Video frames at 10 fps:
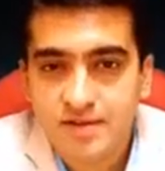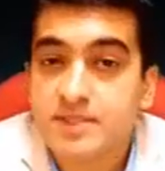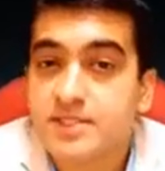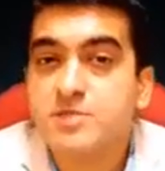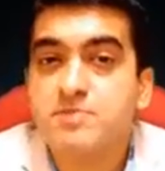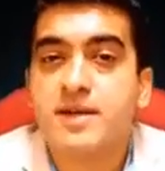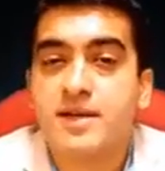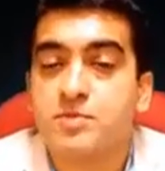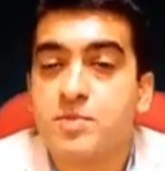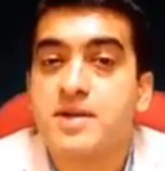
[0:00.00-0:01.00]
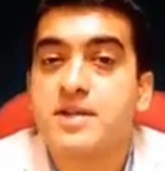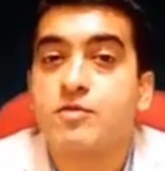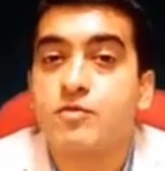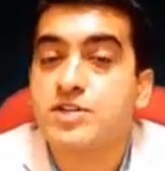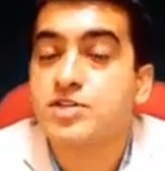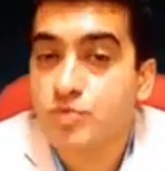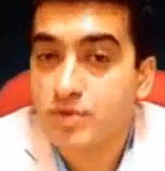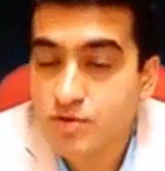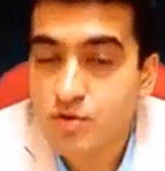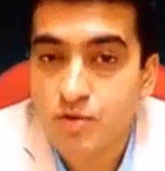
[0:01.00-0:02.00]
But just by converting a wish
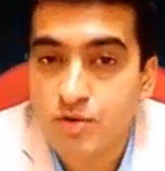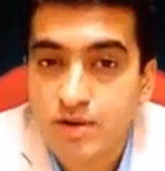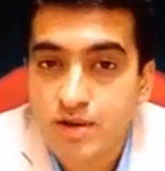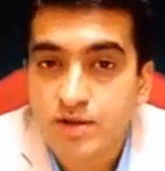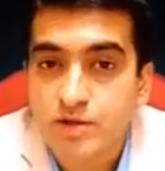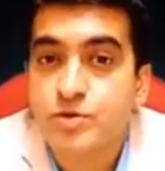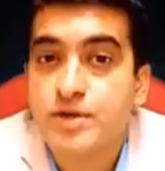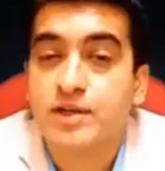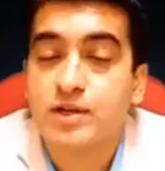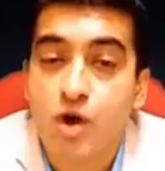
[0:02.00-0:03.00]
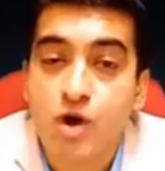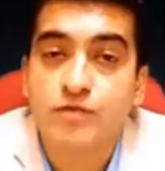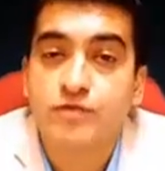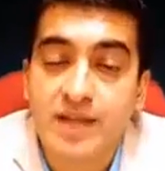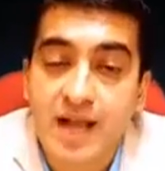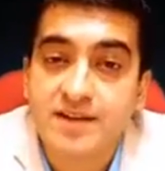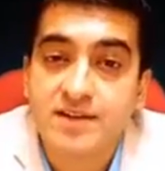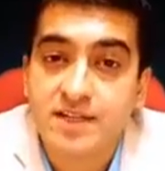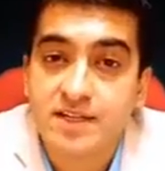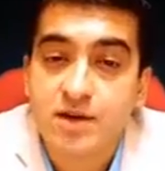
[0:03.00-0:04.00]
to a goal, you get a lot of
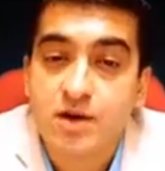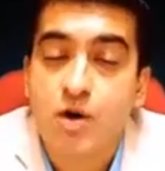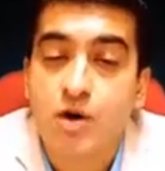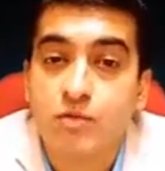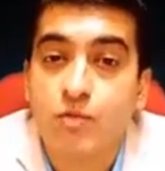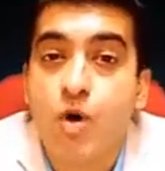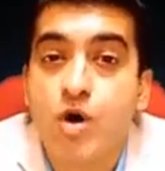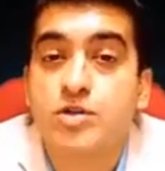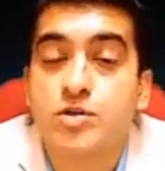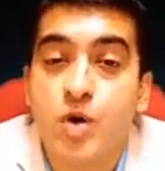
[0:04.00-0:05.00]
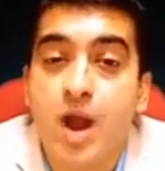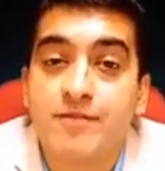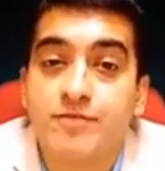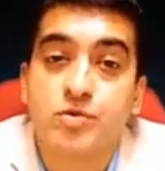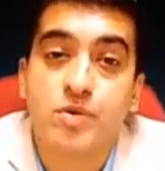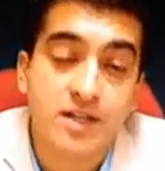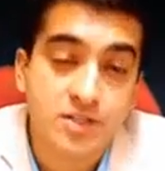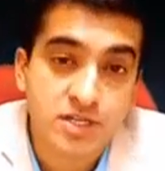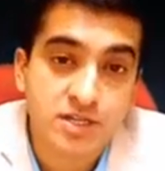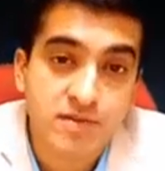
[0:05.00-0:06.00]
clarity on what you have to
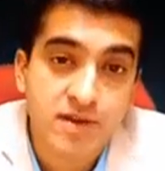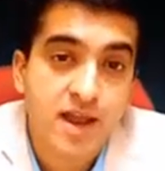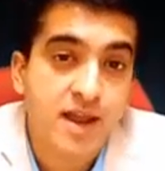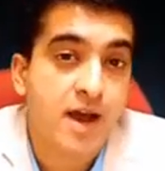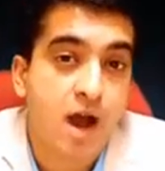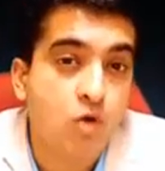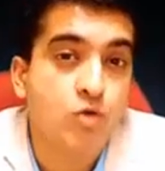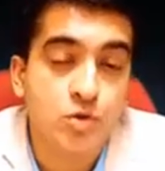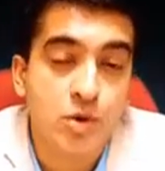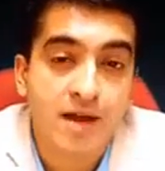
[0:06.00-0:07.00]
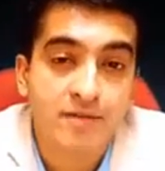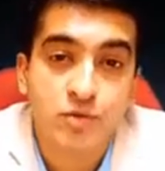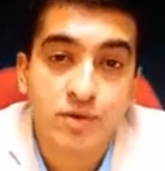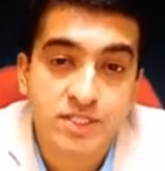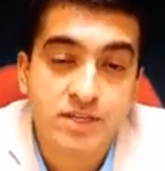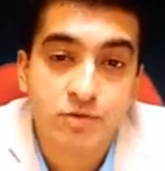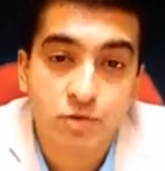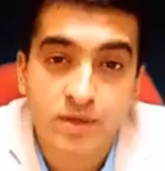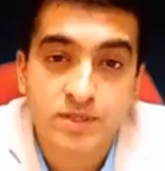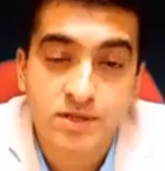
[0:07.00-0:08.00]
achieve and how you have to achieve
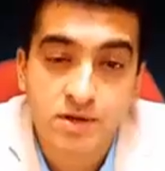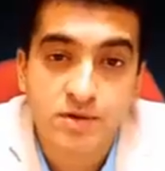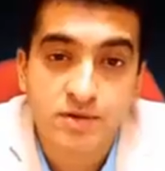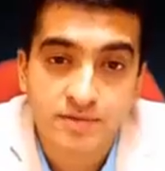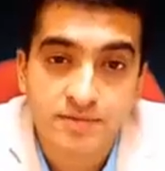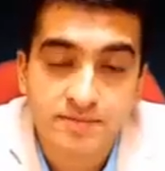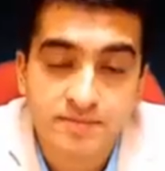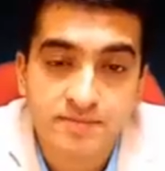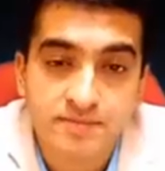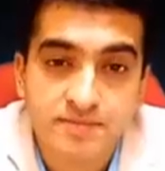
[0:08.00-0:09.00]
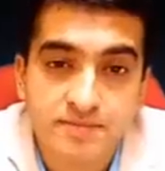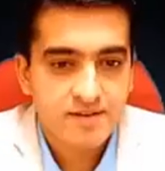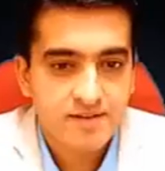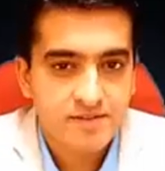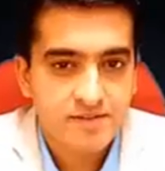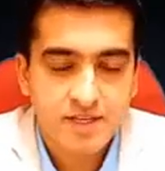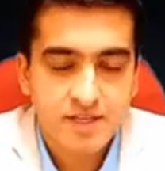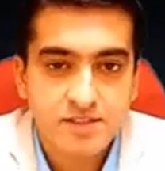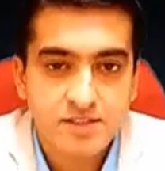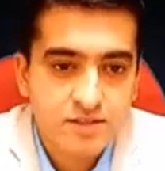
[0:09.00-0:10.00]
towards a goal.
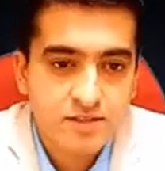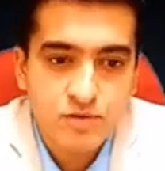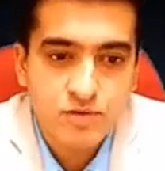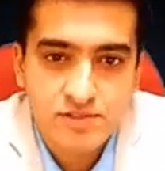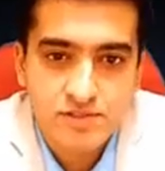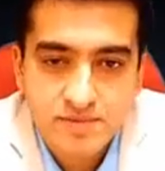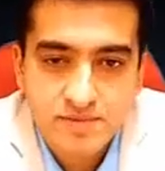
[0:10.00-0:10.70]
Success goals.